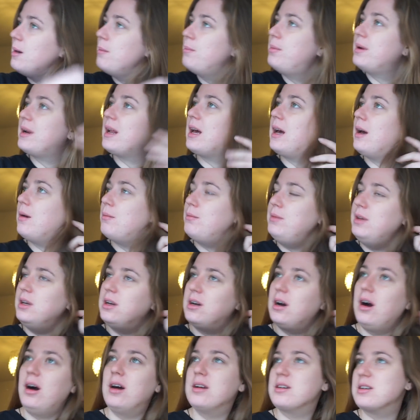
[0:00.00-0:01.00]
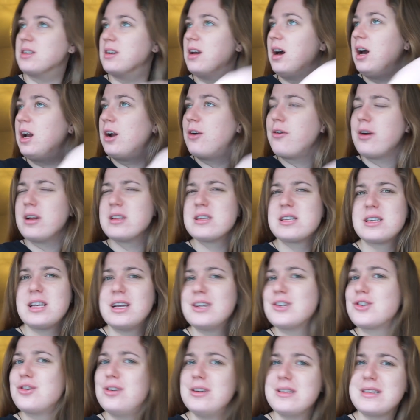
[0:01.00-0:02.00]
But you can't deny Grand
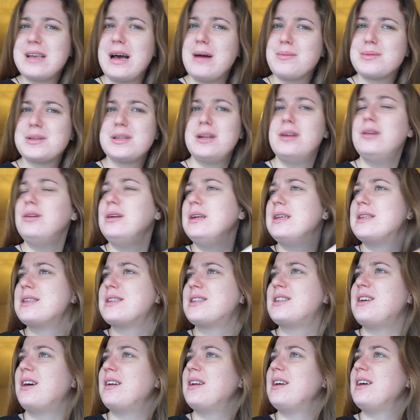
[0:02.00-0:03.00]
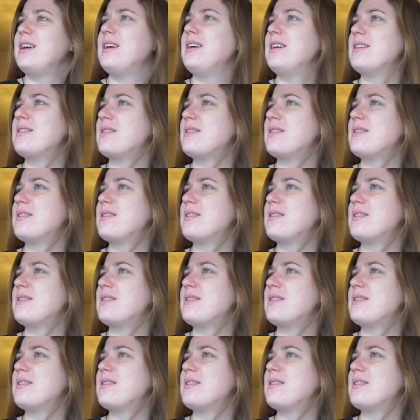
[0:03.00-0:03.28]
Central is absolutely stunning.